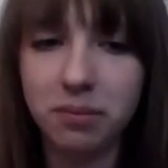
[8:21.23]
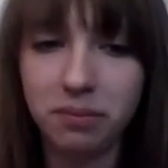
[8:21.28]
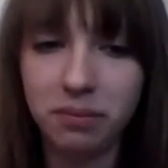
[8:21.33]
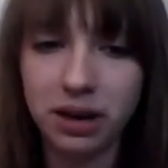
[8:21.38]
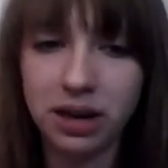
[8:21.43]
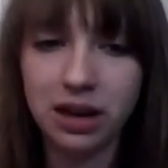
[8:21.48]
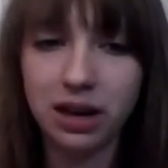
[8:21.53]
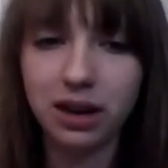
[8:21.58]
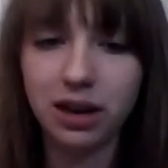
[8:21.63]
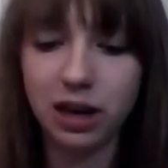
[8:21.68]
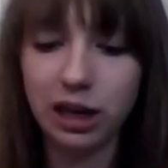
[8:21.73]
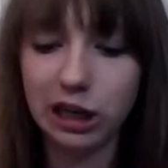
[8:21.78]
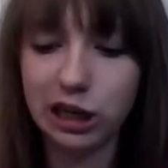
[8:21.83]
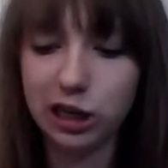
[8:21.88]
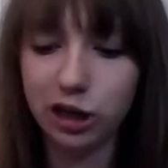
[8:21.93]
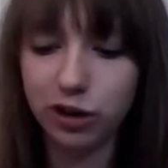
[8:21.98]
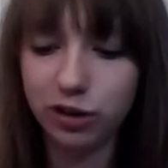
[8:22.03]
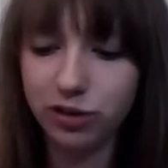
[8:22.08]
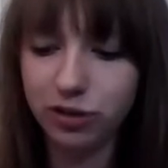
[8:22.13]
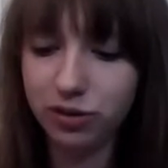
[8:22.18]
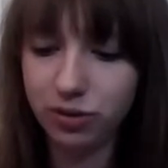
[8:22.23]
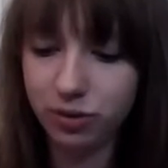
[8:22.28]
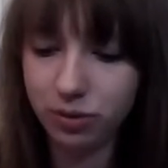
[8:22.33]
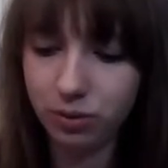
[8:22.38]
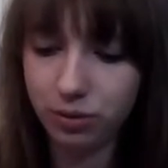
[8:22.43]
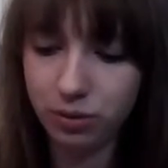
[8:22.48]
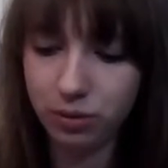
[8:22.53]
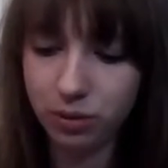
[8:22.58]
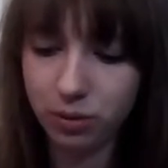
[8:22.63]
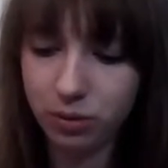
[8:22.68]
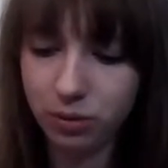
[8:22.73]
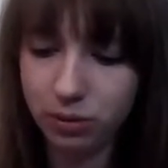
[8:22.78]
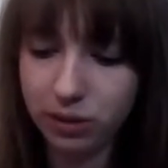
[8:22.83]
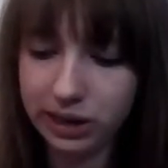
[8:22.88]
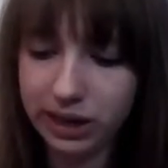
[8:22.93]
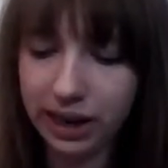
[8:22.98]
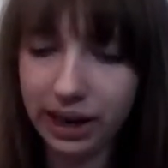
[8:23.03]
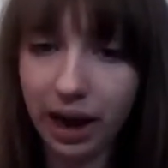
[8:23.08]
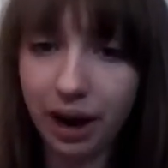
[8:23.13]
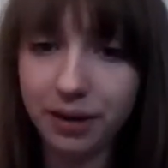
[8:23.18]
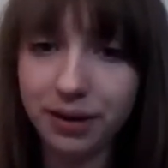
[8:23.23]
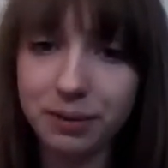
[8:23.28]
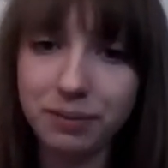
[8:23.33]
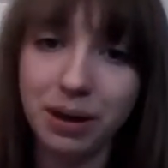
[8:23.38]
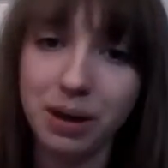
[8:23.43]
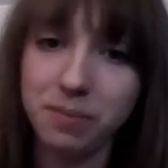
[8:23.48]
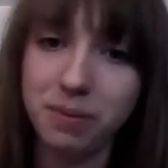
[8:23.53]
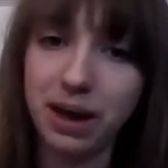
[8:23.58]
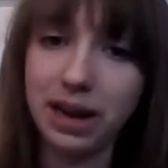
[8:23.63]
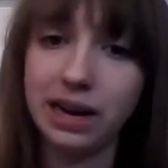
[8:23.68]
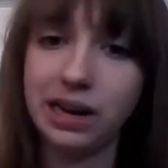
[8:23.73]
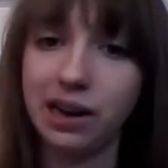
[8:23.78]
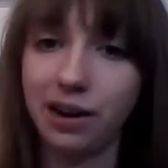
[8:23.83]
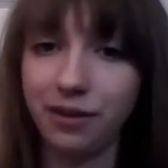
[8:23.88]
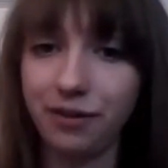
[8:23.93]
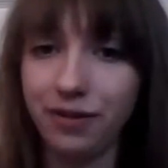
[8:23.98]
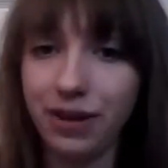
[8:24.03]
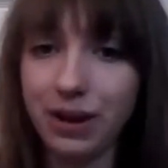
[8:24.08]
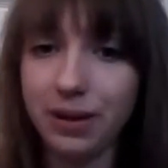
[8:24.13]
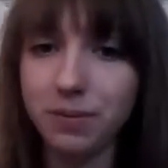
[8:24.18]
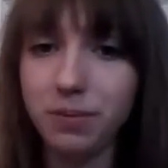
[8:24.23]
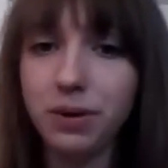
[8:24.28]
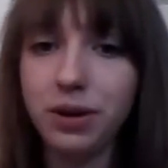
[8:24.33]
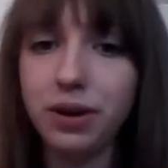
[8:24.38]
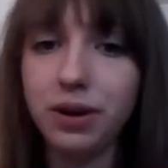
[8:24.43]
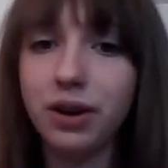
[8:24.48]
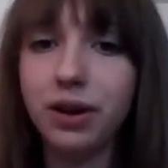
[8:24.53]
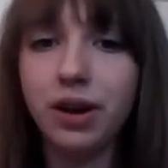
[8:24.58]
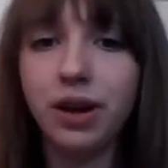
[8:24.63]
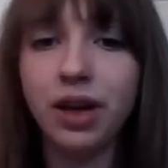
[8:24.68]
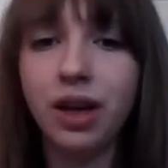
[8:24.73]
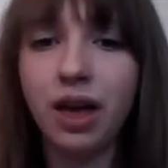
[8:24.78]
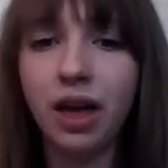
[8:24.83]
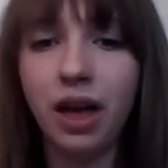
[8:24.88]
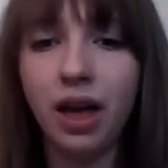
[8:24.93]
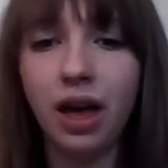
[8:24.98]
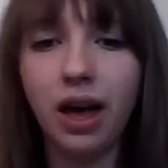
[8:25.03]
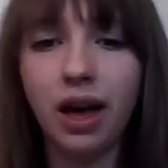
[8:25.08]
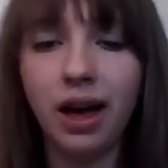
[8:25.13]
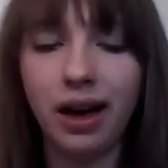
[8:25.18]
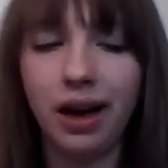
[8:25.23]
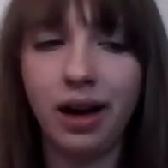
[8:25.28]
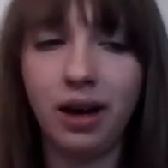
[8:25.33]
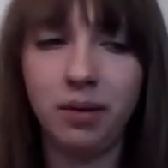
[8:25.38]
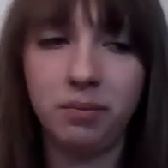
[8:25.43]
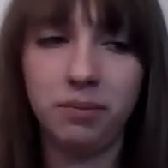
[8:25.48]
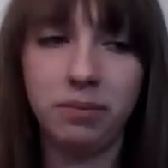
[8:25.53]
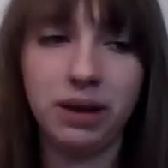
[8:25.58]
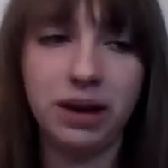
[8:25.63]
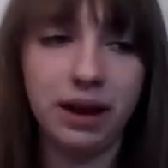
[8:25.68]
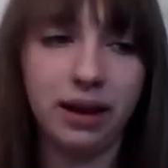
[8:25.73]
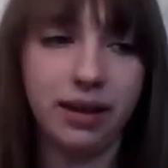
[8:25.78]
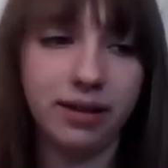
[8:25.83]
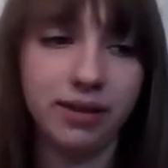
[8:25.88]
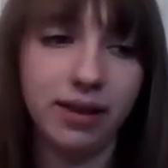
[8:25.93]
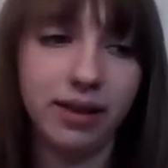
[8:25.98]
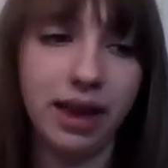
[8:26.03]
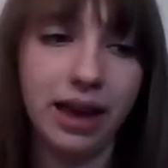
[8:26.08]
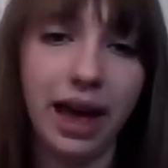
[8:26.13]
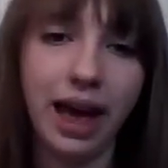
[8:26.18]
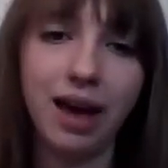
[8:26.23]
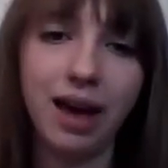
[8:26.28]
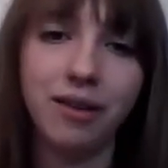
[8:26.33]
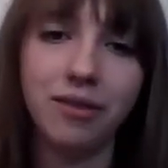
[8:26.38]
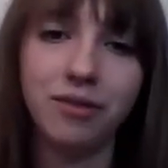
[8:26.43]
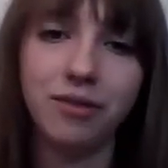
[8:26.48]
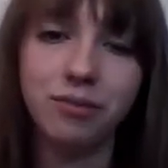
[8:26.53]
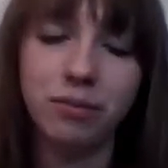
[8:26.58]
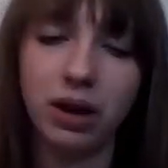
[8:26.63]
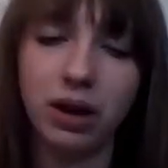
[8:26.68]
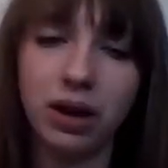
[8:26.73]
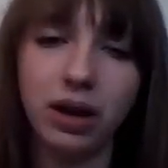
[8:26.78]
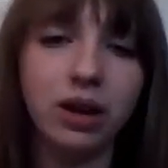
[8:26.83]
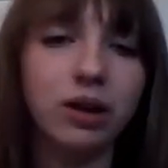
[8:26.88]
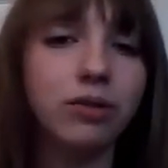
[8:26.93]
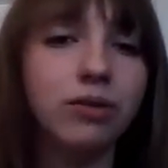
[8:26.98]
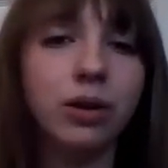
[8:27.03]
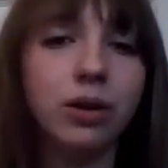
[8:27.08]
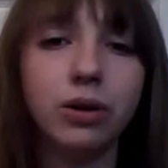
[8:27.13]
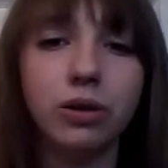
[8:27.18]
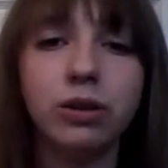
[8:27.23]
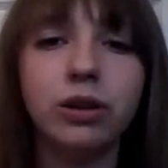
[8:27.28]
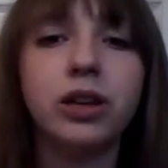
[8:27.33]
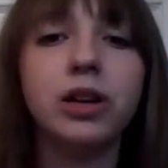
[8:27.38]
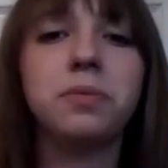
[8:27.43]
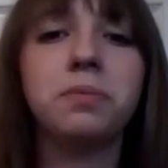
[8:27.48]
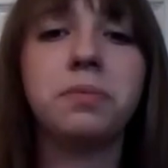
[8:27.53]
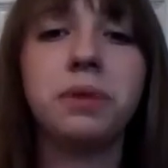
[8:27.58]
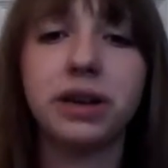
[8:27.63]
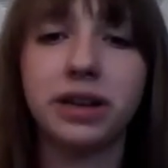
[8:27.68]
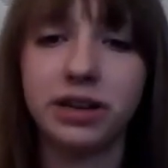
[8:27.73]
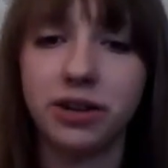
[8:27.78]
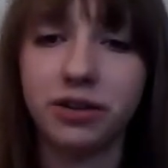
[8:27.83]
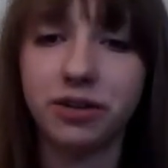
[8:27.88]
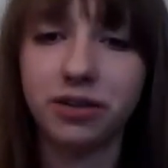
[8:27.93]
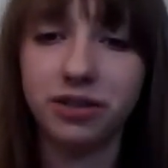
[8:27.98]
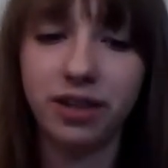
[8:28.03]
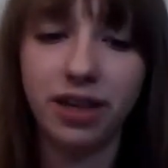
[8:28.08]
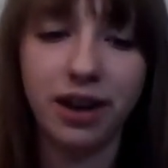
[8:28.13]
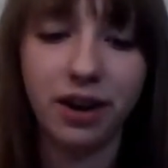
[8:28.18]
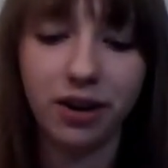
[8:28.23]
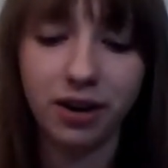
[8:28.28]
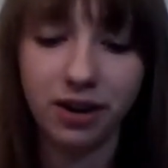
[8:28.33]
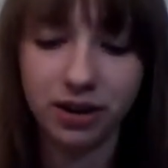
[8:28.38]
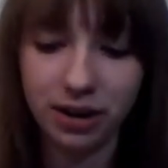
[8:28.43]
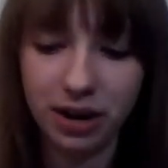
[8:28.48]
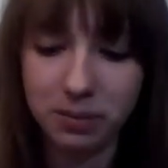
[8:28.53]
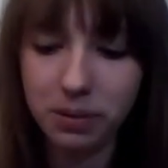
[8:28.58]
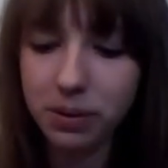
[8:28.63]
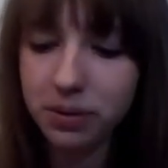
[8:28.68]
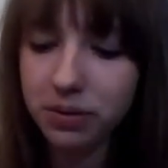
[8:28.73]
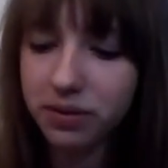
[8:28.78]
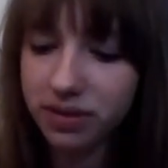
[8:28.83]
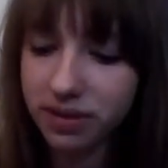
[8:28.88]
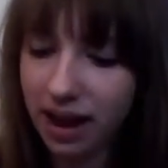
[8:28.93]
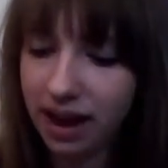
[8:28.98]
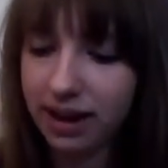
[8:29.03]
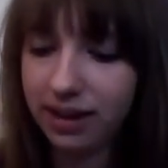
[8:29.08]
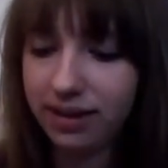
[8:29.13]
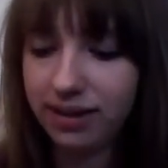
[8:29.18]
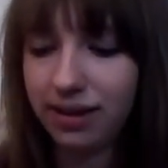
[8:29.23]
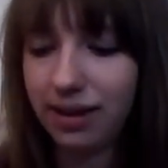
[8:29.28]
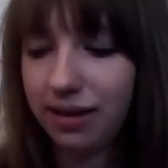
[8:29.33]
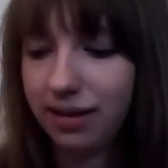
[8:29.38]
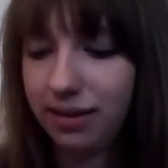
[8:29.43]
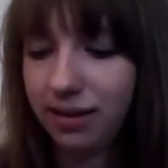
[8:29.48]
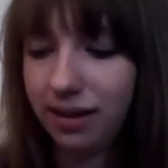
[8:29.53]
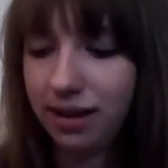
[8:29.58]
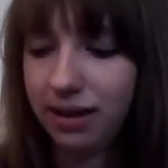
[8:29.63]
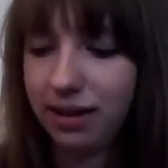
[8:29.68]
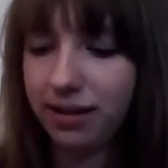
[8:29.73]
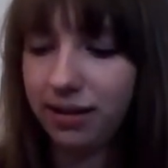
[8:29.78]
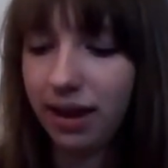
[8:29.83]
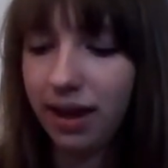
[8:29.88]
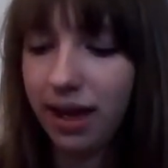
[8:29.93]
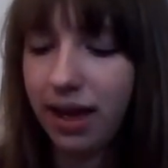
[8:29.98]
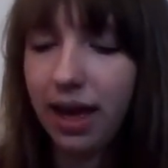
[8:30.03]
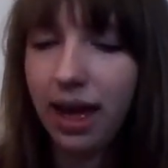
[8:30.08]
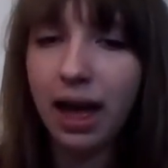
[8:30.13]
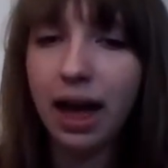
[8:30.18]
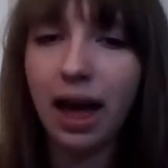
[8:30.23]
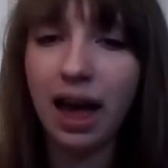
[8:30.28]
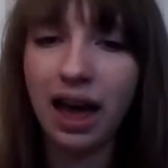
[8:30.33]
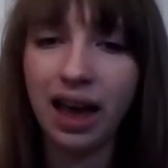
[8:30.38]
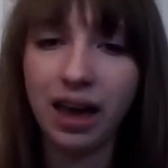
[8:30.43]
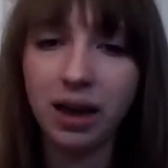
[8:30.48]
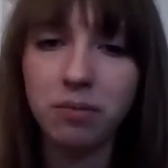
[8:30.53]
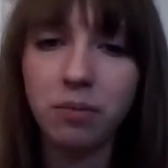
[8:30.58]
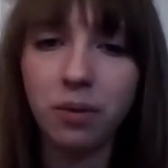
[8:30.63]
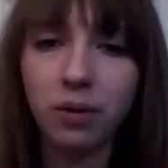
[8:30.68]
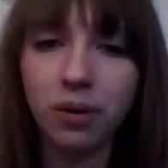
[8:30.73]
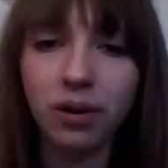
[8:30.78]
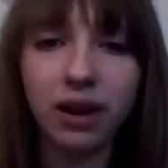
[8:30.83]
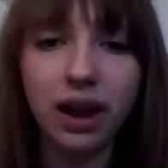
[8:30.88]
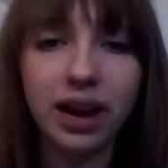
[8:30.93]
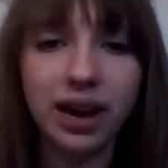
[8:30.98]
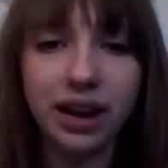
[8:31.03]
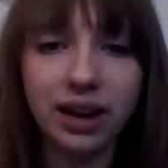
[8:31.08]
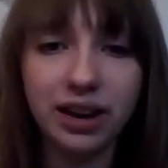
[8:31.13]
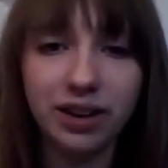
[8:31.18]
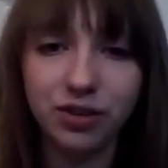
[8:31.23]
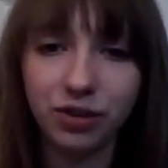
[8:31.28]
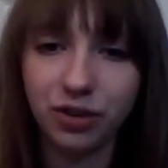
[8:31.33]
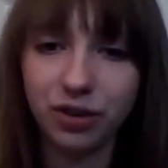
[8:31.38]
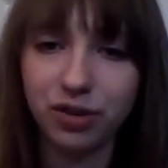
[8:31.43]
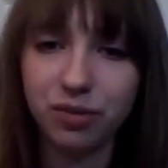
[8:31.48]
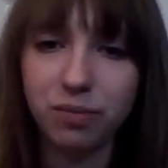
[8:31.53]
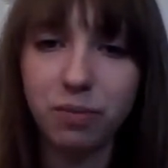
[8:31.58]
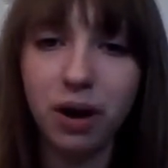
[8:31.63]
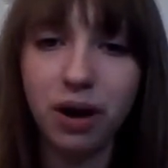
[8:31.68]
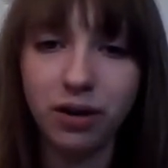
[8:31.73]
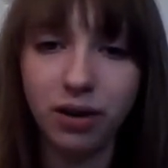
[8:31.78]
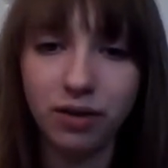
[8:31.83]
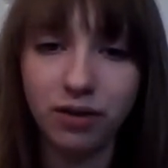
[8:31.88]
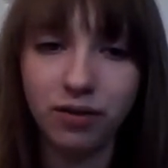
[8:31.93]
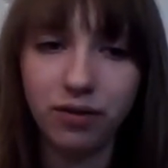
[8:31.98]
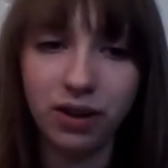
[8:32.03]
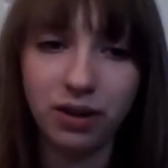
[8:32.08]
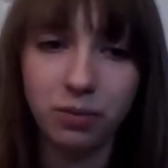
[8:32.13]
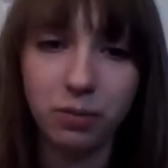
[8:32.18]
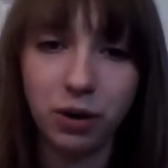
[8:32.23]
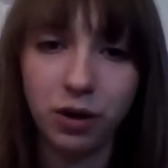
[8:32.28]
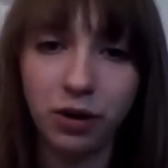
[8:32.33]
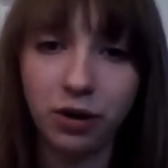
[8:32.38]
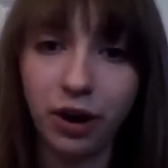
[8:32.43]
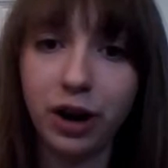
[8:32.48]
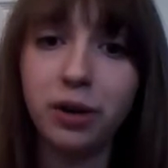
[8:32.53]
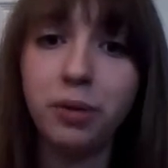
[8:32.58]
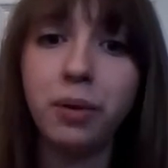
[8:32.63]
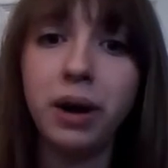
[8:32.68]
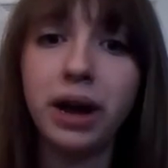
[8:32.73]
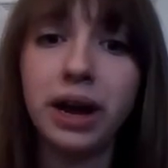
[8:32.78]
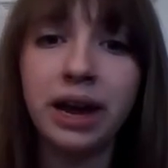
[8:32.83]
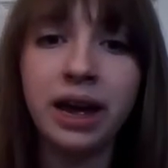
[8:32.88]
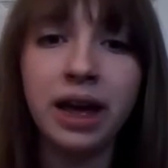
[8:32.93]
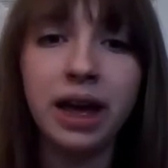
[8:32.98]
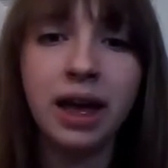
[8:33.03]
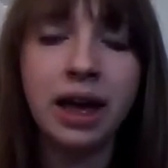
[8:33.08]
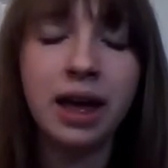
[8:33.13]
Make sure to check out my page on Facebook, because I have my photo shoot pictures there, and I post statuses, and I'm more likely to respond on Facebook right away.